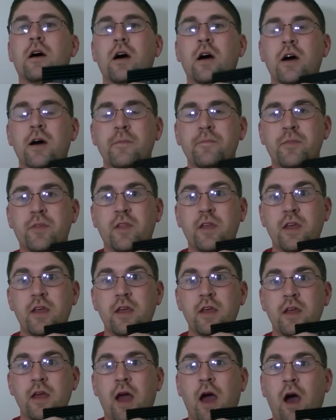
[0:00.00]
Um,
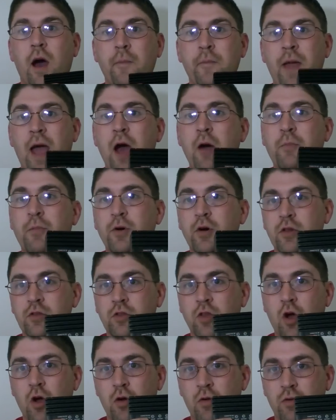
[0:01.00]
the um,
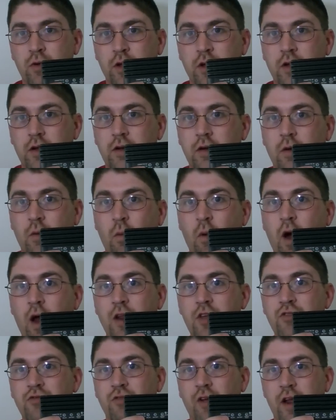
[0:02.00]
output load,
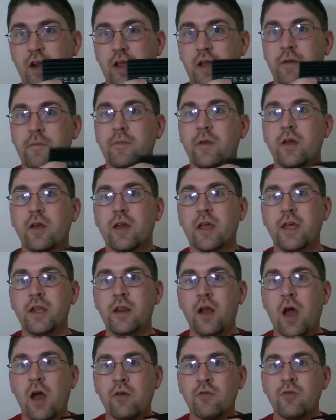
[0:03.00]
wattage rating,
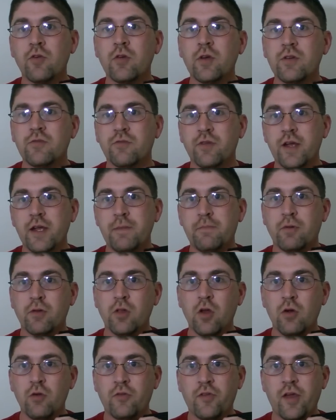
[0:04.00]
cannot really read
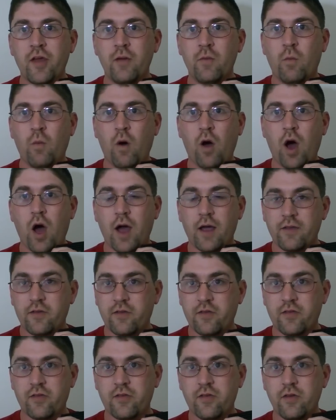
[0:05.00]
below 10
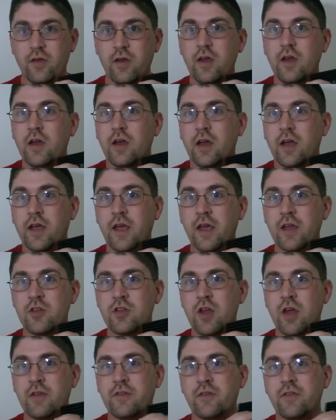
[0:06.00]
watts. Again,
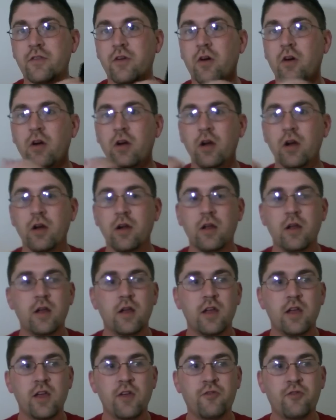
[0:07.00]
chances are
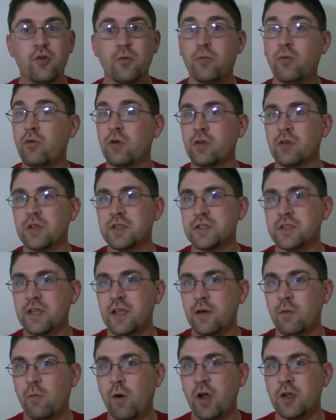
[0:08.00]
if you're pulling less than
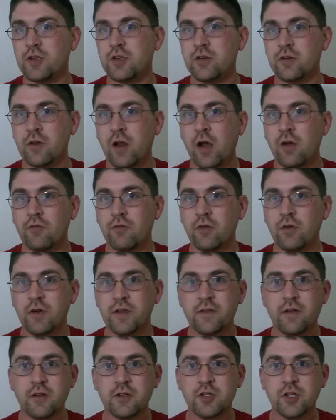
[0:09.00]
10 watts, you're not
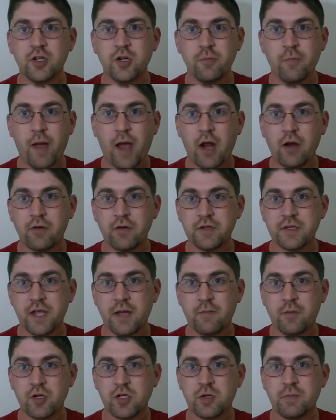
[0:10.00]
really touching your batteries
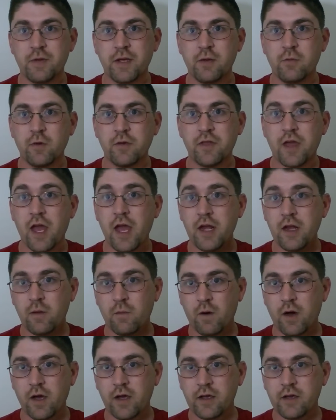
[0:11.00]
that much to begin with
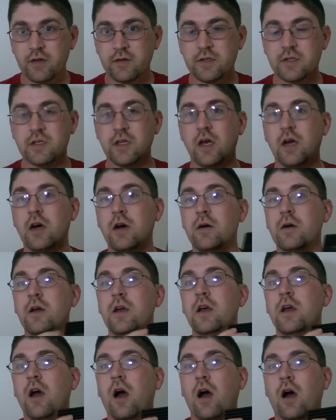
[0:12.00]
anyway. So
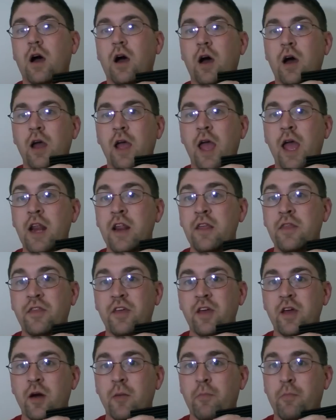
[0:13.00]
uh,
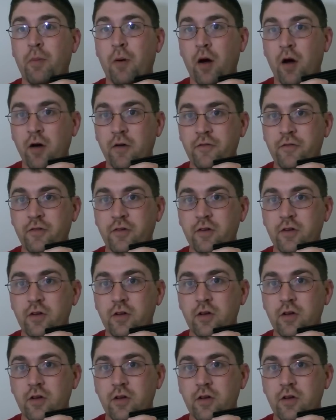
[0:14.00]
anything above